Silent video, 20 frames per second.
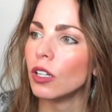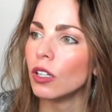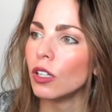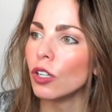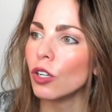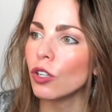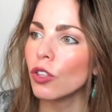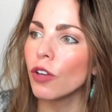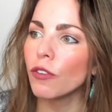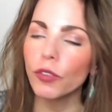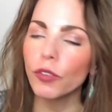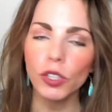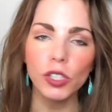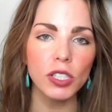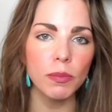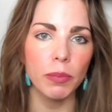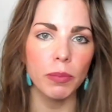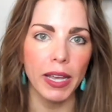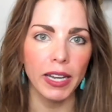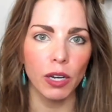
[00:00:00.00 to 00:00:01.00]
The
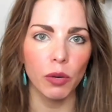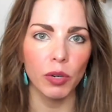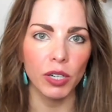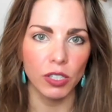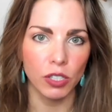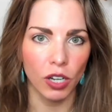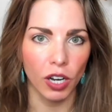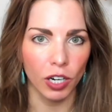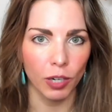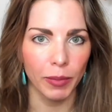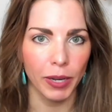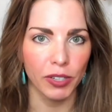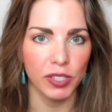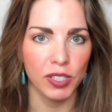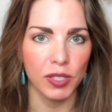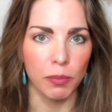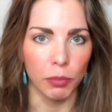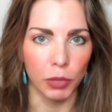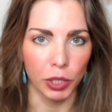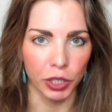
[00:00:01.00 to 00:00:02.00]
first bank I want to talk about is
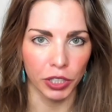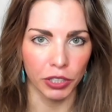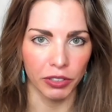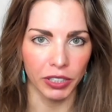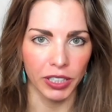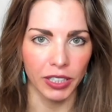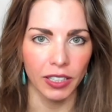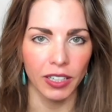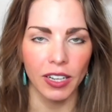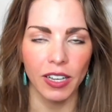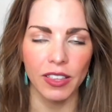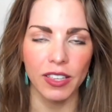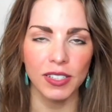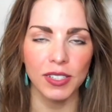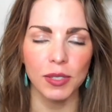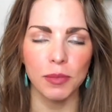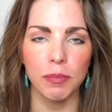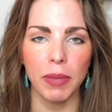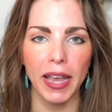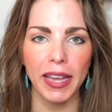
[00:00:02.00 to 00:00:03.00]
Mercury. This
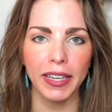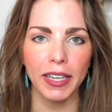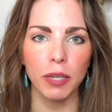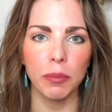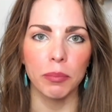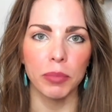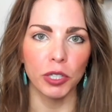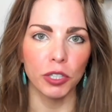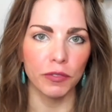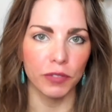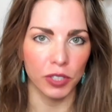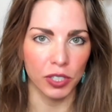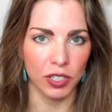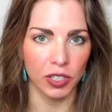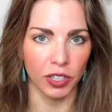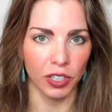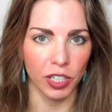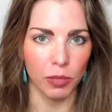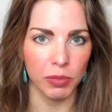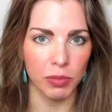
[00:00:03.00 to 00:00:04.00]
is banking built for
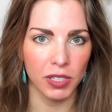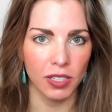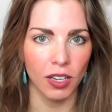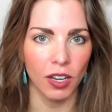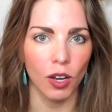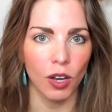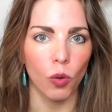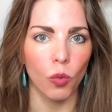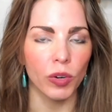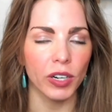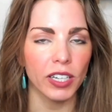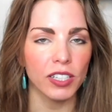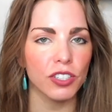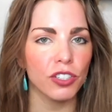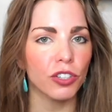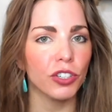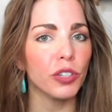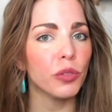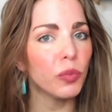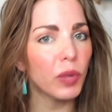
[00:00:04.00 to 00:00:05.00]
startups. When I
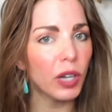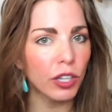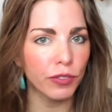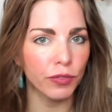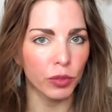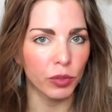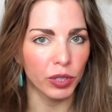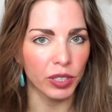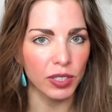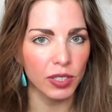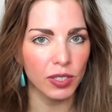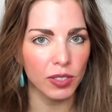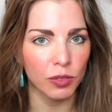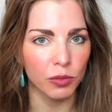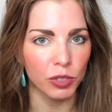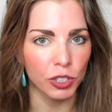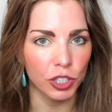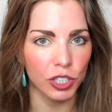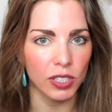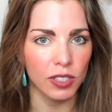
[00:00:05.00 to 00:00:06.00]
started Wealth Voice,
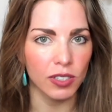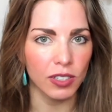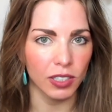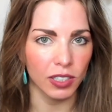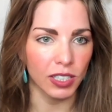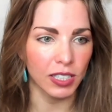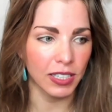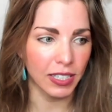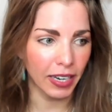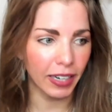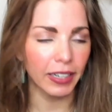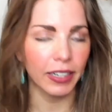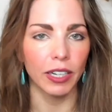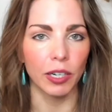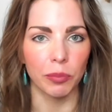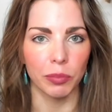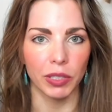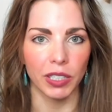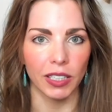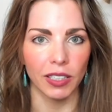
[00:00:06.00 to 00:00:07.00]
which is a tech
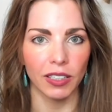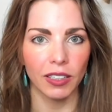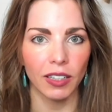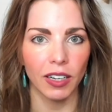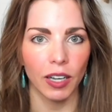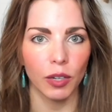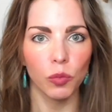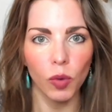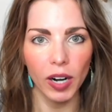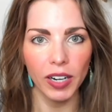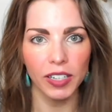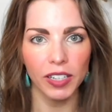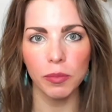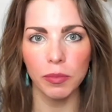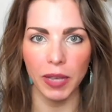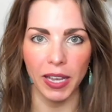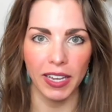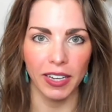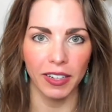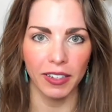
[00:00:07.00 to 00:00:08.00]
company, I wanted a
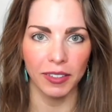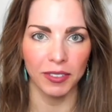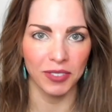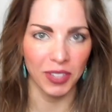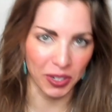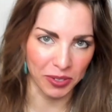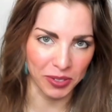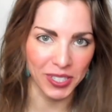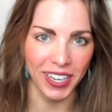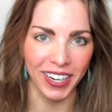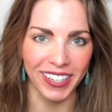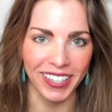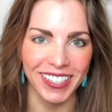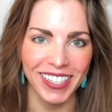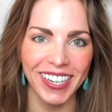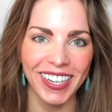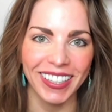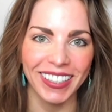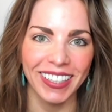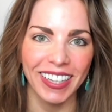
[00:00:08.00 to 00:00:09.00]
bank that was high
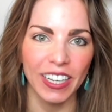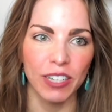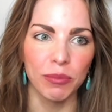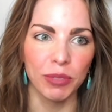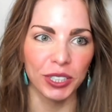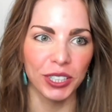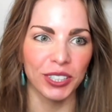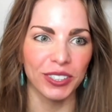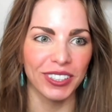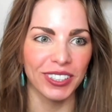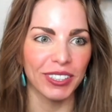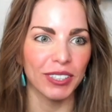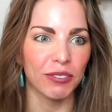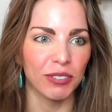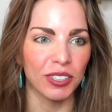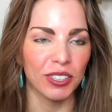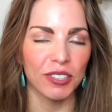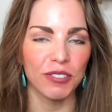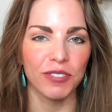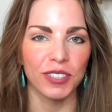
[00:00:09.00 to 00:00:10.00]
tech, and Mercury
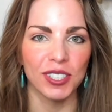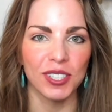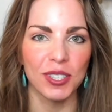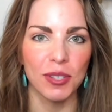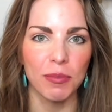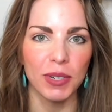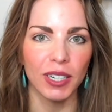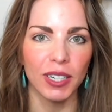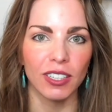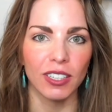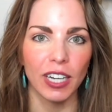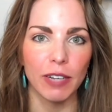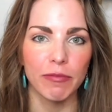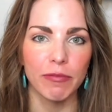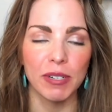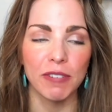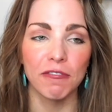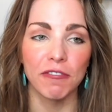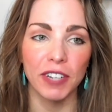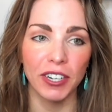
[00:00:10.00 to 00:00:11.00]
really fits the bill. I've
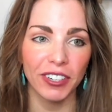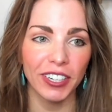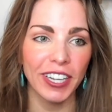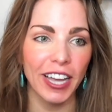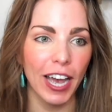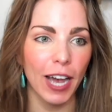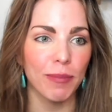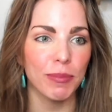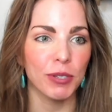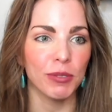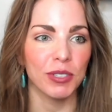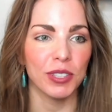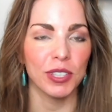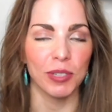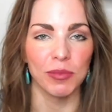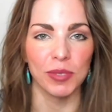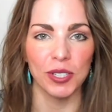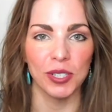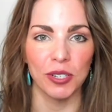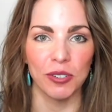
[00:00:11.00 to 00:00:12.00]
been very happy with
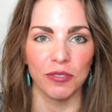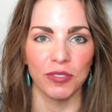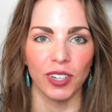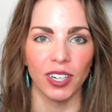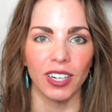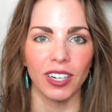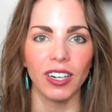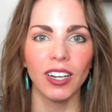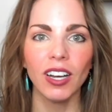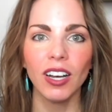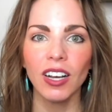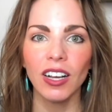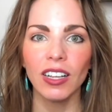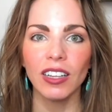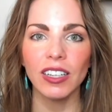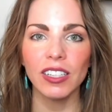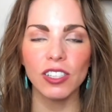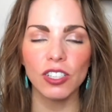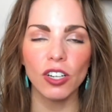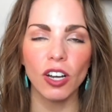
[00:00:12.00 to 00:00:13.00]
them so far.
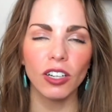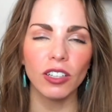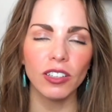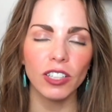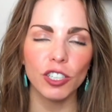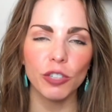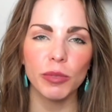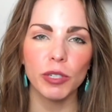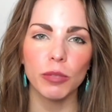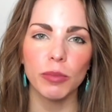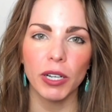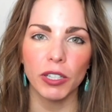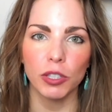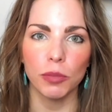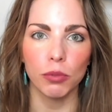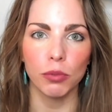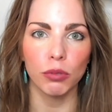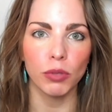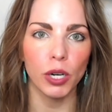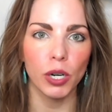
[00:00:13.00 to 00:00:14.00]
Let's talk a little bit about the
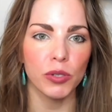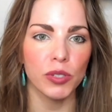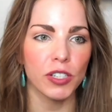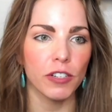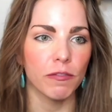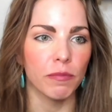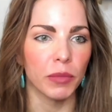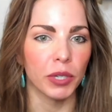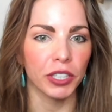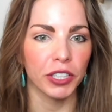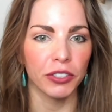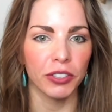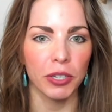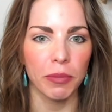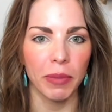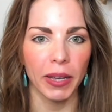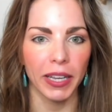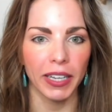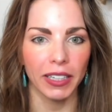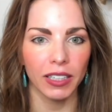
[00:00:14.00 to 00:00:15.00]
pros of Mercury
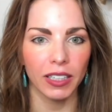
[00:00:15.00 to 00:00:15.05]
Bank.